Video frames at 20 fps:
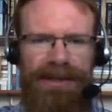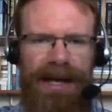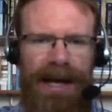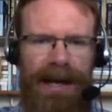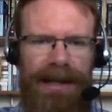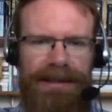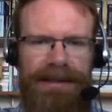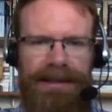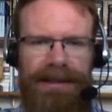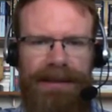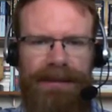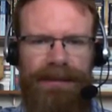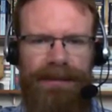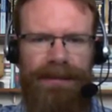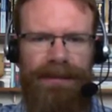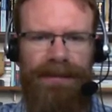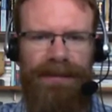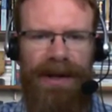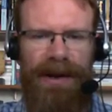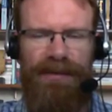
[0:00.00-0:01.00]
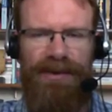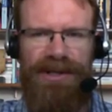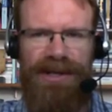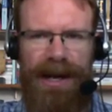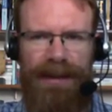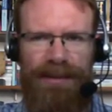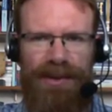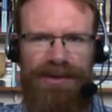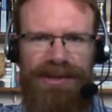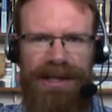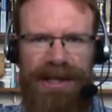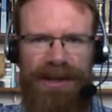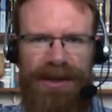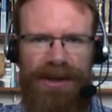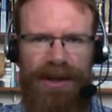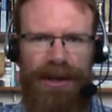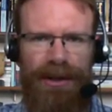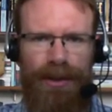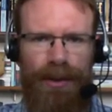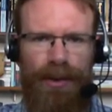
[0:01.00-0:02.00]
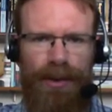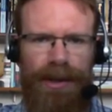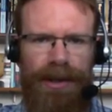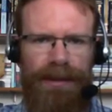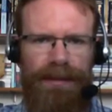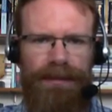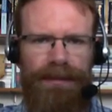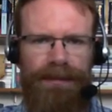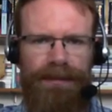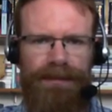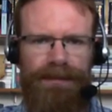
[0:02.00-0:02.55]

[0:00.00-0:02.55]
text every time you see the Lord.